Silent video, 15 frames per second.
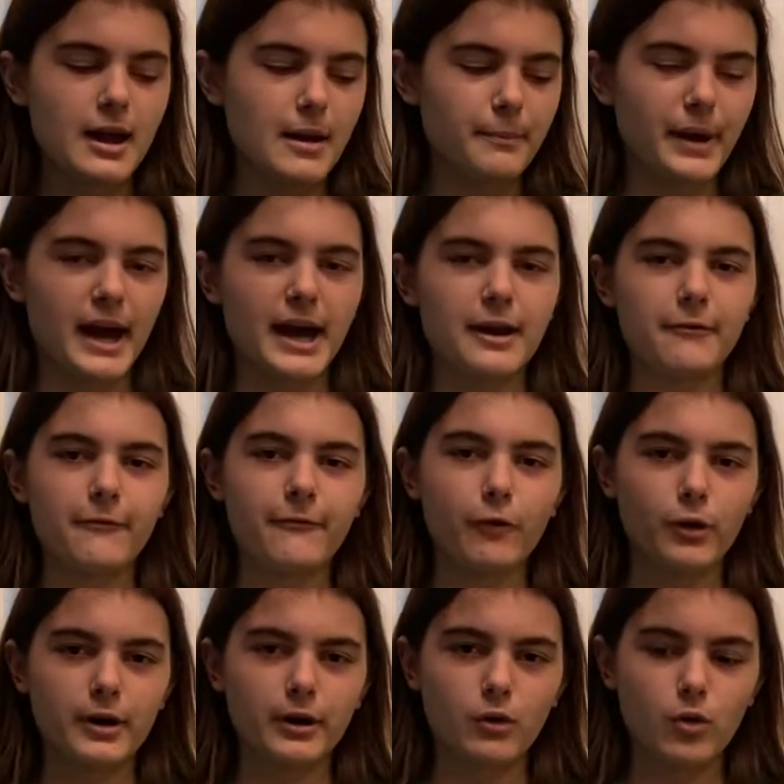by
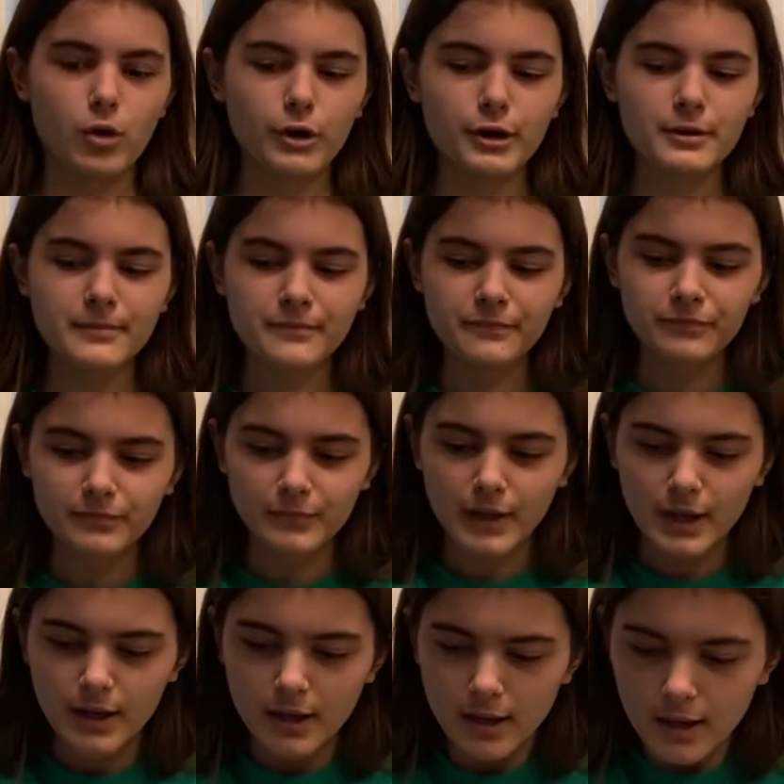4 1/4.
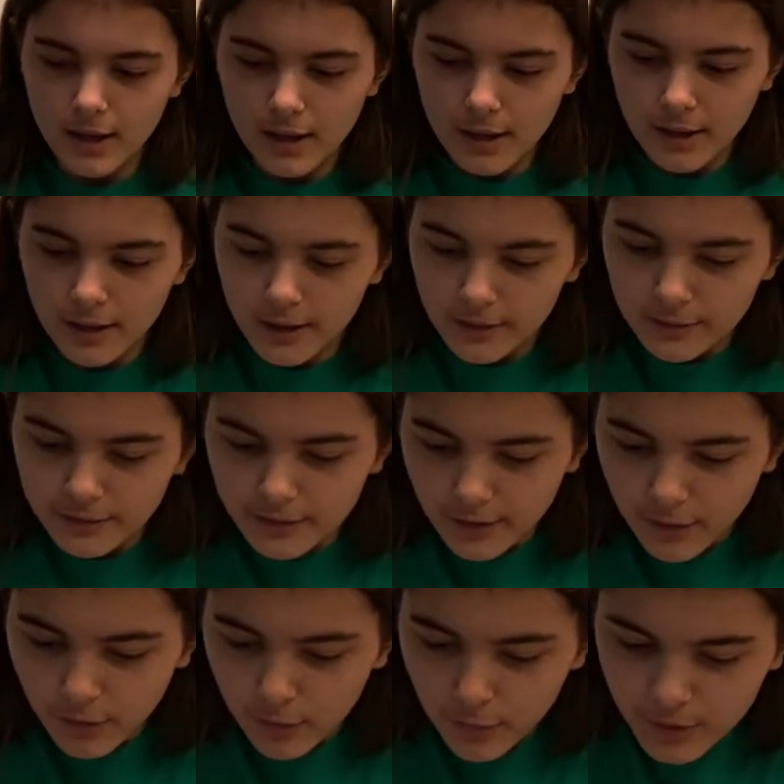
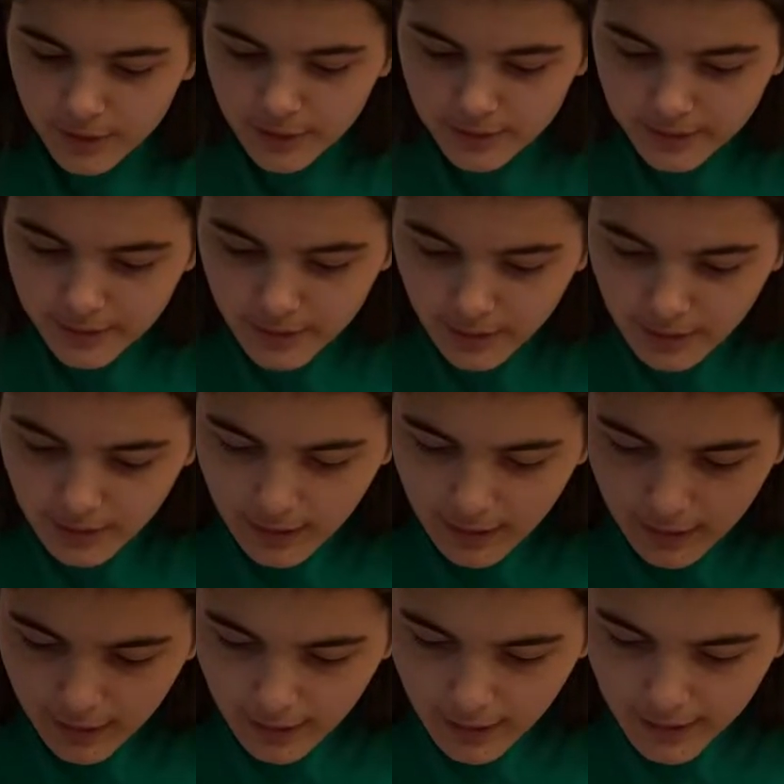So we're just going to
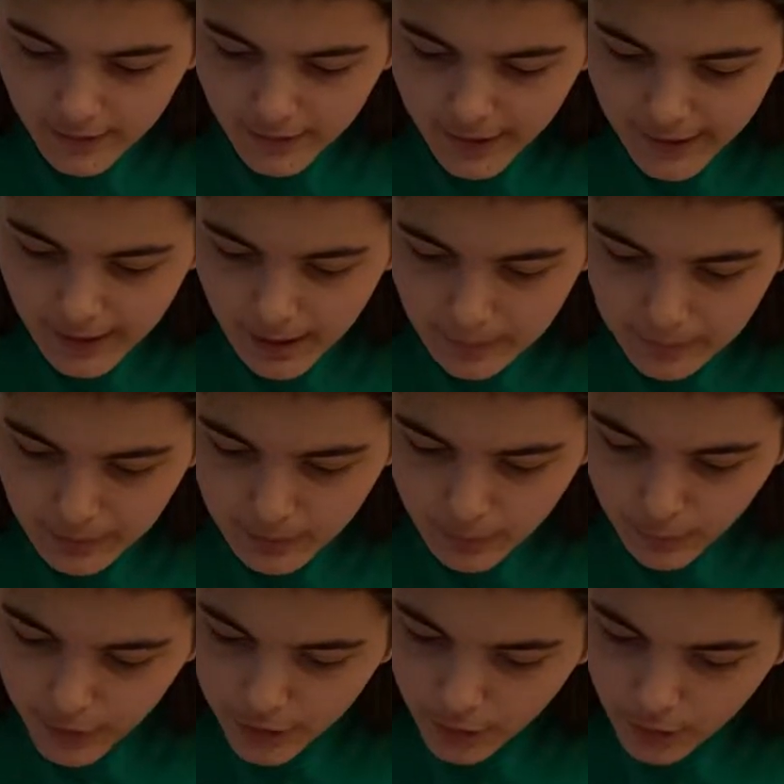line that up
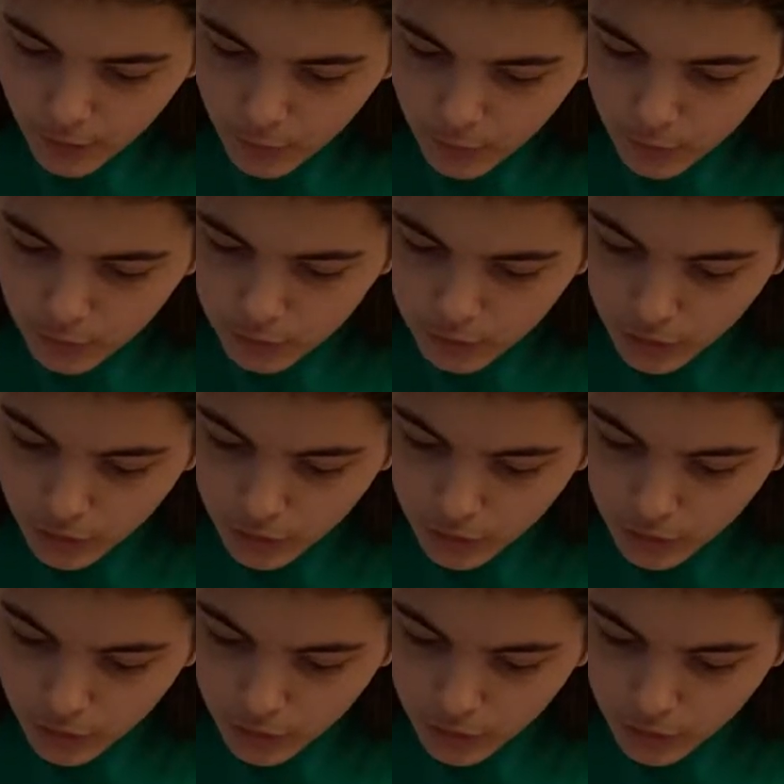with our ruler,